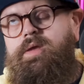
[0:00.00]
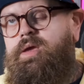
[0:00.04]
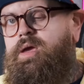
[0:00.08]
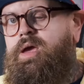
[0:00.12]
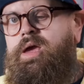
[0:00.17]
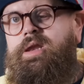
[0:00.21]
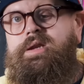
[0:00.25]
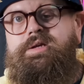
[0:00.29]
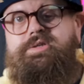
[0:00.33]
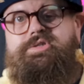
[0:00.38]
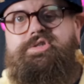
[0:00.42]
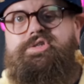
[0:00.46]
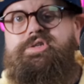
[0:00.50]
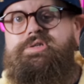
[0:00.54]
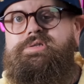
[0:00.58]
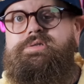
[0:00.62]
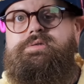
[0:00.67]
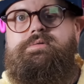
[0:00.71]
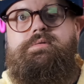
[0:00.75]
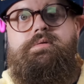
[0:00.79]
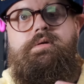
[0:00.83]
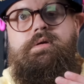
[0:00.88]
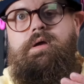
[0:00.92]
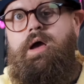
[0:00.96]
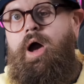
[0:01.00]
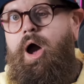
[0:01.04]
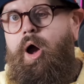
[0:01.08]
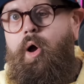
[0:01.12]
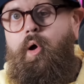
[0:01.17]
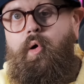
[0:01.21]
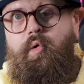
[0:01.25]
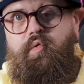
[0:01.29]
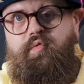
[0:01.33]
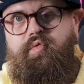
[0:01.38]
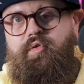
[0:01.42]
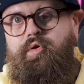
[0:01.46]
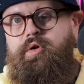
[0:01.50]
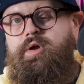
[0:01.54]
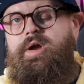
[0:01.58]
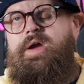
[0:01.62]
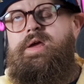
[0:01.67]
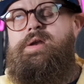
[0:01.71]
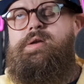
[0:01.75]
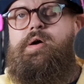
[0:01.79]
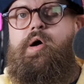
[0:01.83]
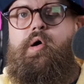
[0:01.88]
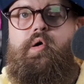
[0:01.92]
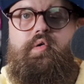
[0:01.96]
And it's just over
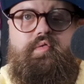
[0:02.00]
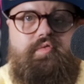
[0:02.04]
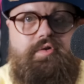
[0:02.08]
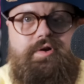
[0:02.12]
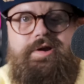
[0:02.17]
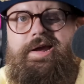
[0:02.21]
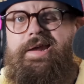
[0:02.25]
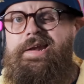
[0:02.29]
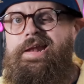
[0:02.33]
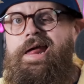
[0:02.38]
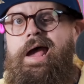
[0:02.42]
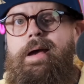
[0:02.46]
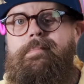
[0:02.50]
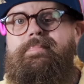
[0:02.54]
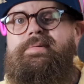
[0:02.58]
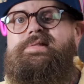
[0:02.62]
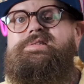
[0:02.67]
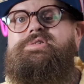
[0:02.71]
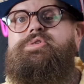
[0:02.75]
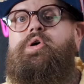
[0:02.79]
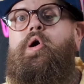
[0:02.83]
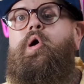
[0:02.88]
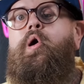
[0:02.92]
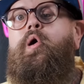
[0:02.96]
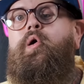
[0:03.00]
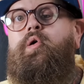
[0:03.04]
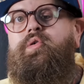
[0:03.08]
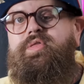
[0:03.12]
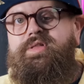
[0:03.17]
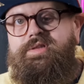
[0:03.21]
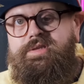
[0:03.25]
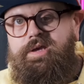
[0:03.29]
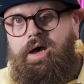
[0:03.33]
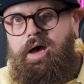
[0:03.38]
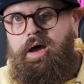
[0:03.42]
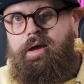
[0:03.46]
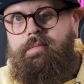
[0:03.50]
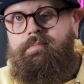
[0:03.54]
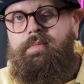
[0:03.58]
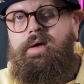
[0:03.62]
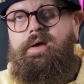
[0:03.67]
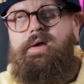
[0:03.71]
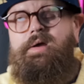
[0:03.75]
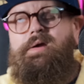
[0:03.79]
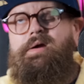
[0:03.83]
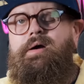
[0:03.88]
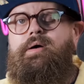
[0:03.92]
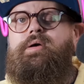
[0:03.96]
and over. And it happens all the time,
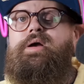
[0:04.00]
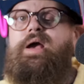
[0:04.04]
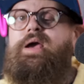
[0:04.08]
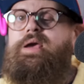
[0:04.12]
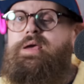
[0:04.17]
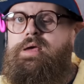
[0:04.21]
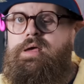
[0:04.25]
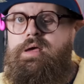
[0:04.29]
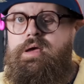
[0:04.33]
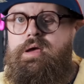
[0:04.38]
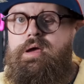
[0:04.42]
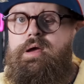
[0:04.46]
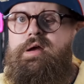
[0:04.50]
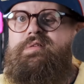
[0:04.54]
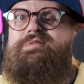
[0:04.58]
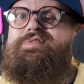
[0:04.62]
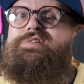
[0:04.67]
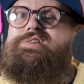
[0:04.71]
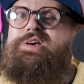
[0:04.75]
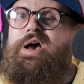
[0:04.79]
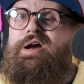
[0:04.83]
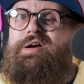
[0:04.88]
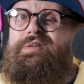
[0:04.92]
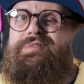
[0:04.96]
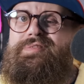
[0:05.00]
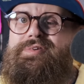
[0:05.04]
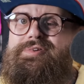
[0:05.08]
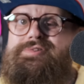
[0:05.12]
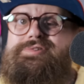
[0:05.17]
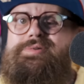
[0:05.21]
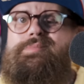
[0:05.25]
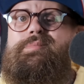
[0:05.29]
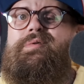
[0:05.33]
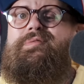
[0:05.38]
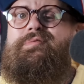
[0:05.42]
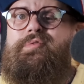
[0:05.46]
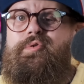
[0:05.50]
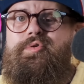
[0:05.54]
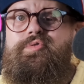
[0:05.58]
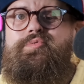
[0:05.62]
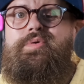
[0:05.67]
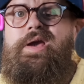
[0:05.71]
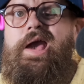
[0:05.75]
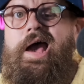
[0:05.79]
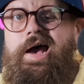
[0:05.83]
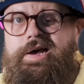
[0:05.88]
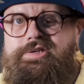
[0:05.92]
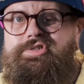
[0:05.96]
okay? Photographers, before you
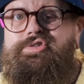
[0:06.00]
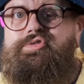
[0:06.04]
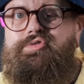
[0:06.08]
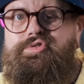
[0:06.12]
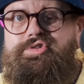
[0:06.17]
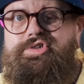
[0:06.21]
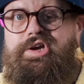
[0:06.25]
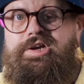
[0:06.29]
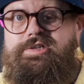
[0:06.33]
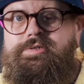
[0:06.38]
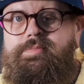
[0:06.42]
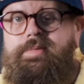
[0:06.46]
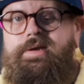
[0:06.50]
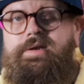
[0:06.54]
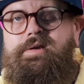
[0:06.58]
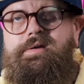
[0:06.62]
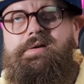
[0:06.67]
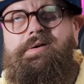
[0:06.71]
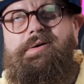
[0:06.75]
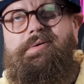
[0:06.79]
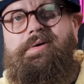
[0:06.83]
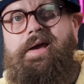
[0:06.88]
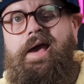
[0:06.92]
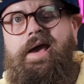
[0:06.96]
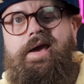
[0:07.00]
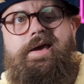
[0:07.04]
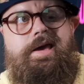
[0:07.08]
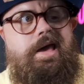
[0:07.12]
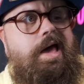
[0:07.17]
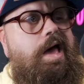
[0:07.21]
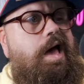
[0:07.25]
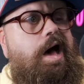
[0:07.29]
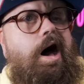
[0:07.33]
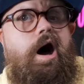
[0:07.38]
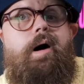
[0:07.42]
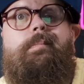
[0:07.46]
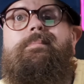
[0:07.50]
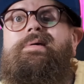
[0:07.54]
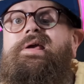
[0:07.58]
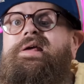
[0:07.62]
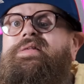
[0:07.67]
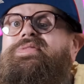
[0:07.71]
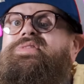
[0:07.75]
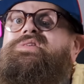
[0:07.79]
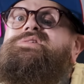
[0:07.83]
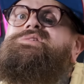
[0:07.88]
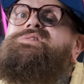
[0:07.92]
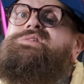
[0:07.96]
cast your judgment, okay? I'll be
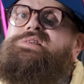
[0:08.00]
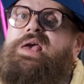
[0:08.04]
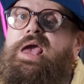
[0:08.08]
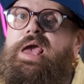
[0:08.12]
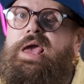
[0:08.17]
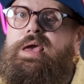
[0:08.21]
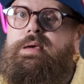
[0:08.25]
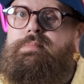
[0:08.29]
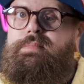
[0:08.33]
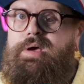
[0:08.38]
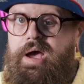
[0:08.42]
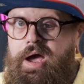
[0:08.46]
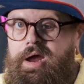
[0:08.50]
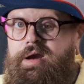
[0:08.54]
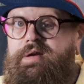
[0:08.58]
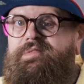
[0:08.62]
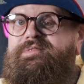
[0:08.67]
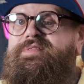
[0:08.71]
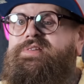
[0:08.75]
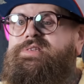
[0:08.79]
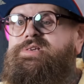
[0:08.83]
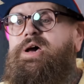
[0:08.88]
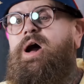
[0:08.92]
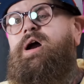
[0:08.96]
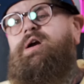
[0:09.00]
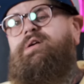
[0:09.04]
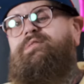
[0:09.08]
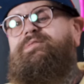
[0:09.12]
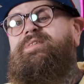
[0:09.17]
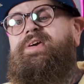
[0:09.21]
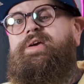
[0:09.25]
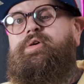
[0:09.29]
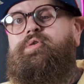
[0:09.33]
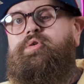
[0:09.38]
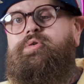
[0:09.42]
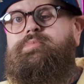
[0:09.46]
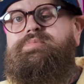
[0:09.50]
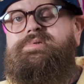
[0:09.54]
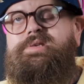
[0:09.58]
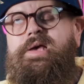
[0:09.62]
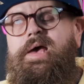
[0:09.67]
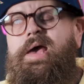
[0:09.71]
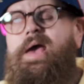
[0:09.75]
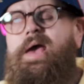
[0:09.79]
in the same kind of photography groups,